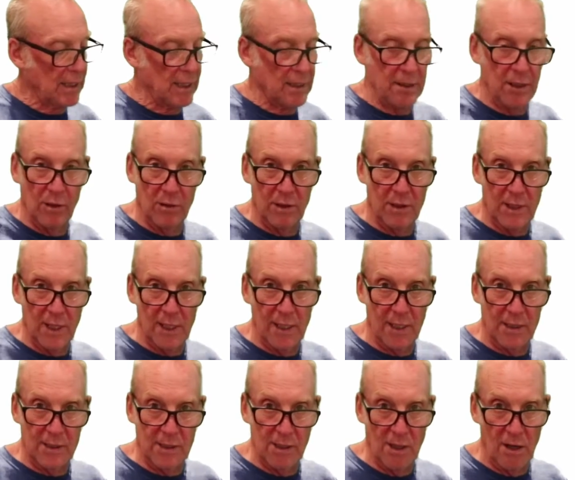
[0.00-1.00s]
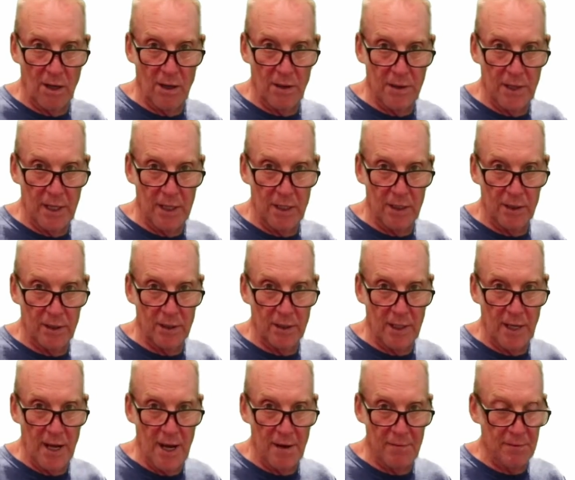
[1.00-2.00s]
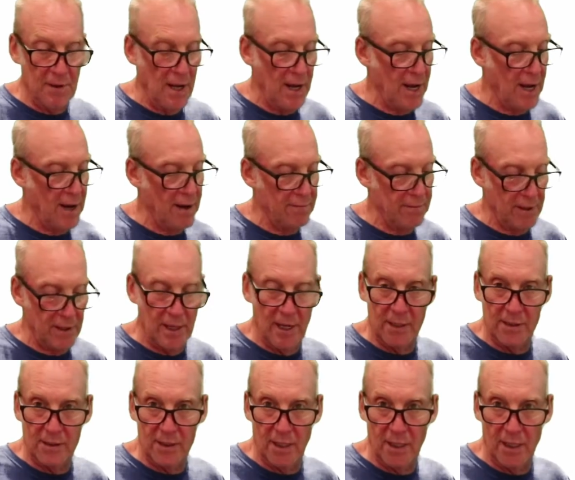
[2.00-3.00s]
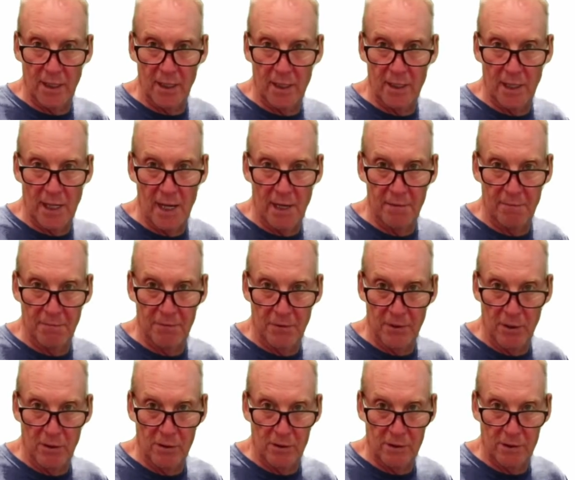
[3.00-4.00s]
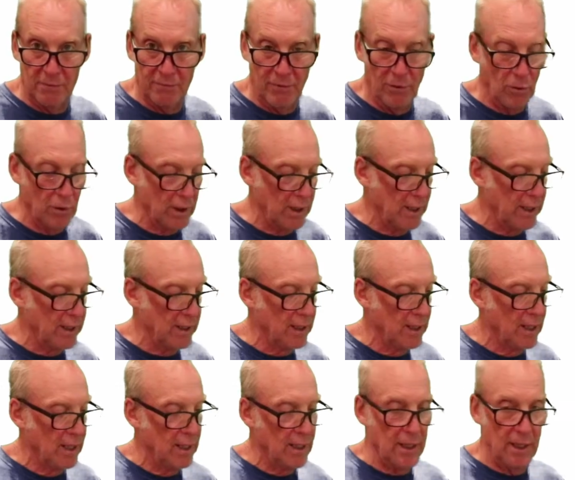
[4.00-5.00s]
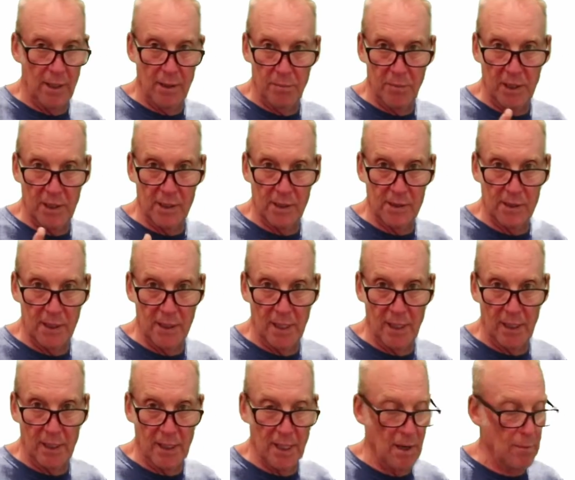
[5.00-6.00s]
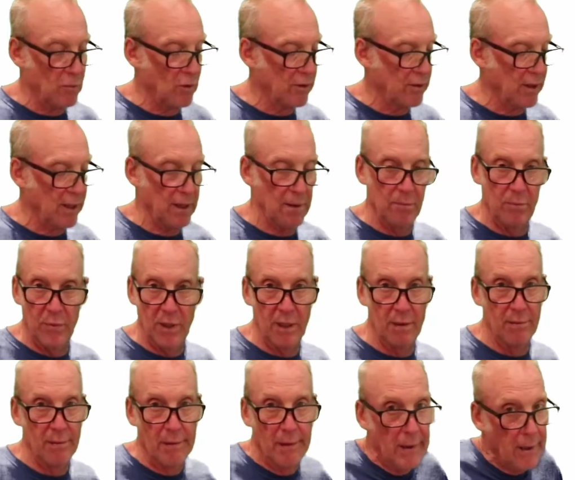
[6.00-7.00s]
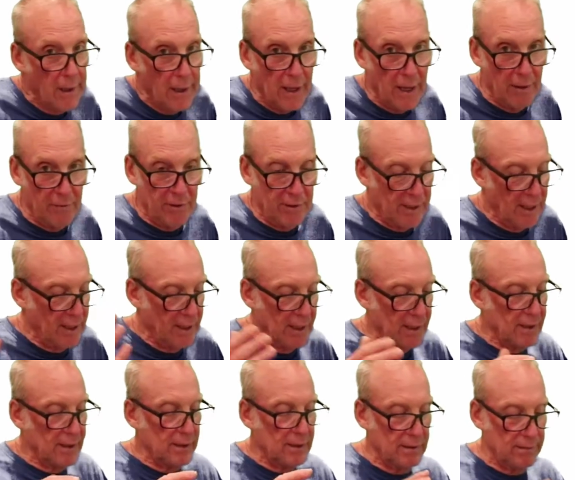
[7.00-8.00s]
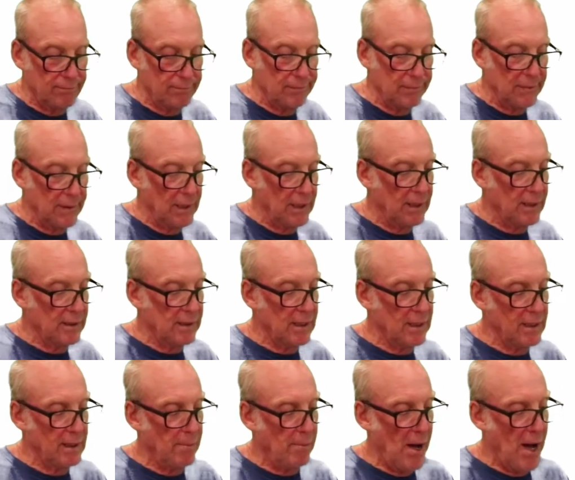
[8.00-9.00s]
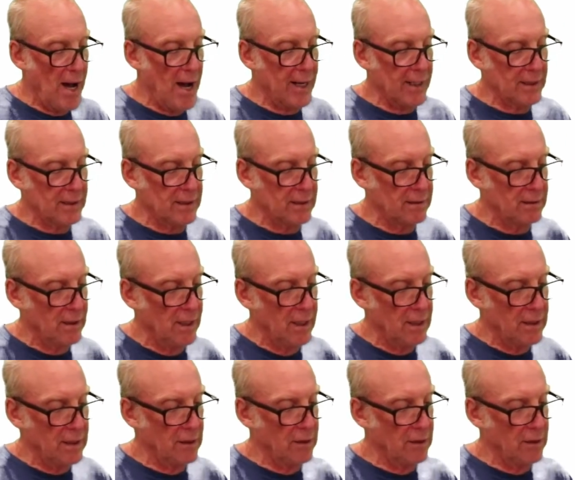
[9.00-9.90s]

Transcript: The only thing I saw that you're gonna have to have, and that's an inline fuse for it, because it didn't come with it, but everything else is in the box.